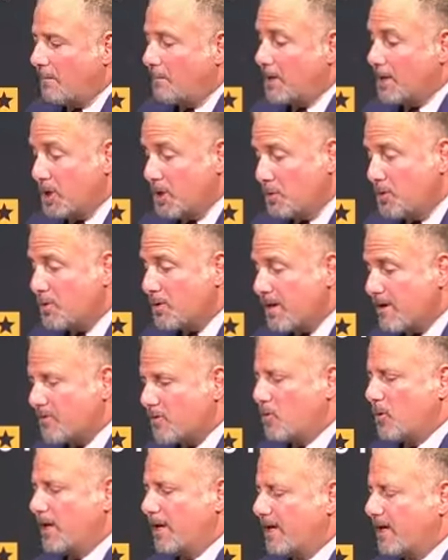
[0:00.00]
But you do have
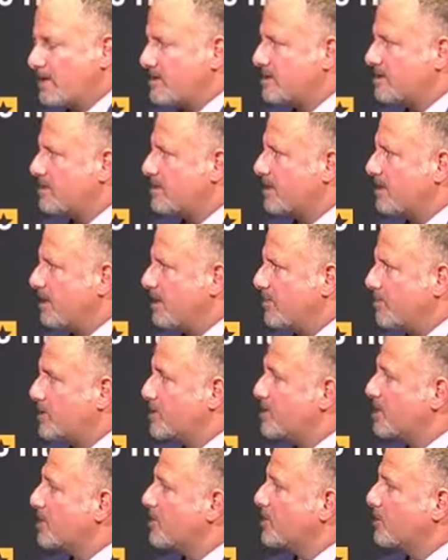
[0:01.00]
critics,
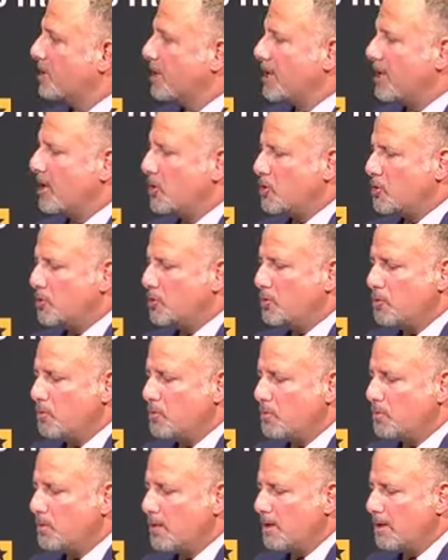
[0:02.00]
particularly on your new